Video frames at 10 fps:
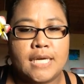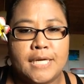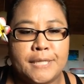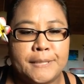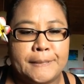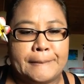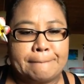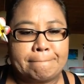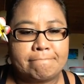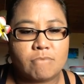
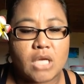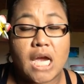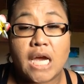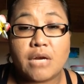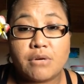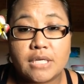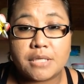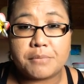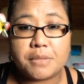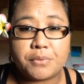I
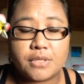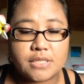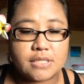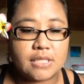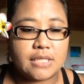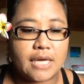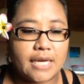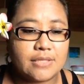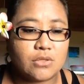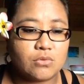recommend personally,
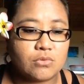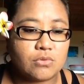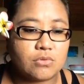I do